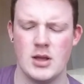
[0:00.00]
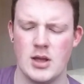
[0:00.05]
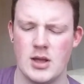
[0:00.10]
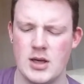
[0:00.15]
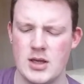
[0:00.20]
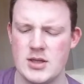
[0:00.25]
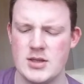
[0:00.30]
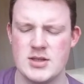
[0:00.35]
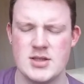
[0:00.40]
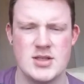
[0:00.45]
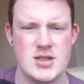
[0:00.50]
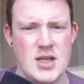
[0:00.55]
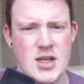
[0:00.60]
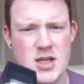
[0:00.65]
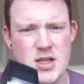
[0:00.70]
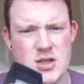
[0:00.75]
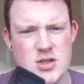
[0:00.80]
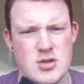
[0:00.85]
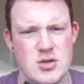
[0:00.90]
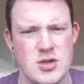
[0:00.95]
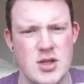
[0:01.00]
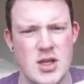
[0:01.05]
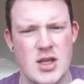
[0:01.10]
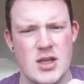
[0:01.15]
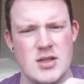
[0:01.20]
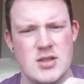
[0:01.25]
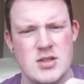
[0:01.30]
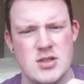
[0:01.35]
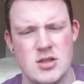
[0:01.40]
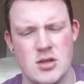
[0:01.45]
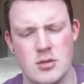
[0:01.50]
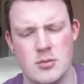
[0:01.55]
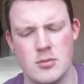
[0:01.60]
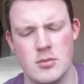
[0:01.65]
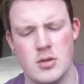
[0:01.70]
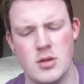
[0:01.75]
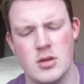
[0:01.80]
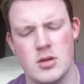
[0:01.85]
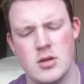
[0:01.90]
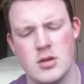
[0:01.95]
And inside you get
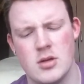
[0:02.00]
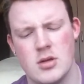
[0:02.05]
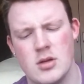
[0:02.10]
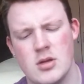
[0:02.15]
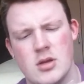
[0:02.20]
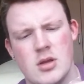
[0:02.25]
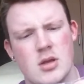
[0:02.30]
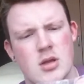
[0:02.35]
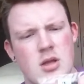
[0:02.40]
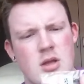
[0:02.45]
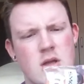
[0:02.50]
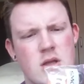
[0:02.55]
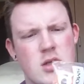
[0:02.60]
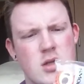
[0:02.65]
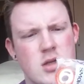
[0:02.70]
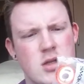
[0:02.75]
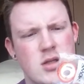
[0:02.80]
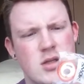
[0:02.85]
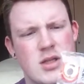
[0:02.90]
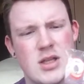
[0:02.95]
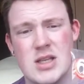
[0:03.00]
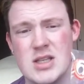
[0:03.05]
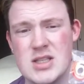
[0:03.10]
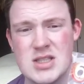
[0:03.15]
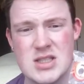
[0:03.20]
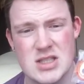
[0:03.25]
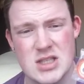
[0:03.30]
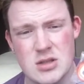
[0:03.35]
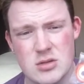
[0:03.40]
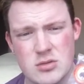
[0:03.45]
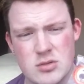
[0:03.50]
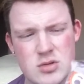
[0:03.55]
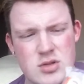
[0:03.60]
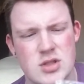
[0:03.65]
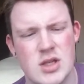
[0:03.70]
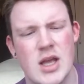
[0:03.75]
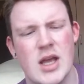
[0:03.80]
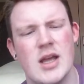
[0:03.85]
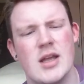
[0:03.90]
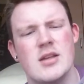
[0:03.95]
some nice
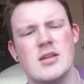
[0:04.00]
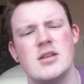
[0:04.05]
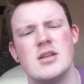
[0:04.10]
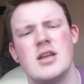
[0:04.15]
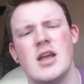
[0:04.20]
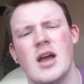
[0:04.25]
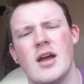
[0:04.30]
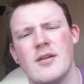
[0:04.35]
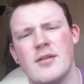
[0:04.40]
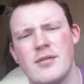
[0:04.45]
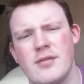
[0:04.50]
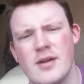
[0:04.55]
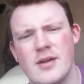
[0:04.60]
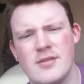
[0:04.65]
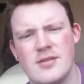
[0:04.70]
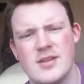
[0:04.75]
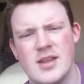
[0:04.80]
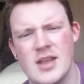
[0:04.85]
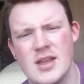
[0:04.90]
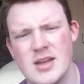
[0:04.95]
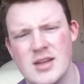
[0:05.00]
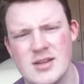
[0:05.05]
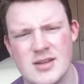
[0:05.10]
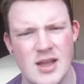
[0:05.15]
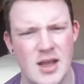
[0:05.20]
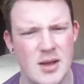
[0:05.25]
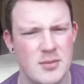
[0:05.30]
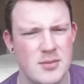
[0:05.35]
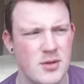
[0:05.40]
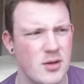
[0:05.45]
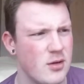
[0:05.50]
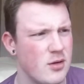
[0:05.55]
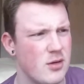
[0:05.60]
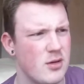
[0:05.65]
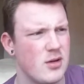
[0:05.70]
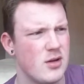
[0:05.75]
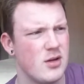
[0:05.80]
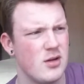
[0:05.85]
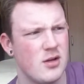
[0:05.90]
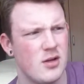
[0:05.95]
seals, and you get a 510 adapter
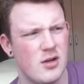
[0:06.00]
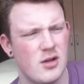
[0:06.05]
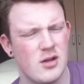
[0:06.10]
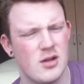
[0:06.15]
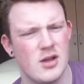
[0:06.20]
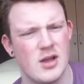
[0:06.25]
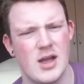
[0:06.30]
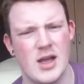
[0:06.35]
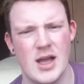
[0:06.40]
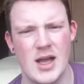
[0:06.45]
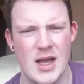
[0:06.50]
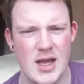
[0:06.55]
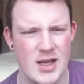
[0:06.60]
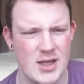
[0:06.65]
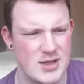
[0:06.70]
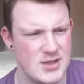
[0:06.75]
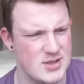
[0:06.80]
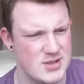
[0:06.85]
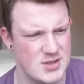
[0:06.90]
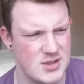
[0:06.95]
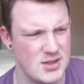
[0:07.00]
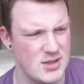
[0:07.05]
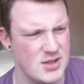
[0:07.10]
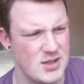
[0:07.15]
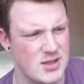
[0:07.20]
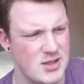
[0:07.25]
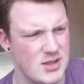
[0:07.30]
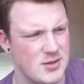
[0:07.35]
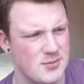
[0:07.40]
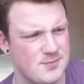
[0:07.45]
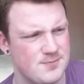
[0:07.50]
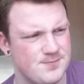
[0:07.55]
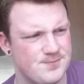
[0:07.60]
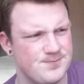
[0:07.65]
as the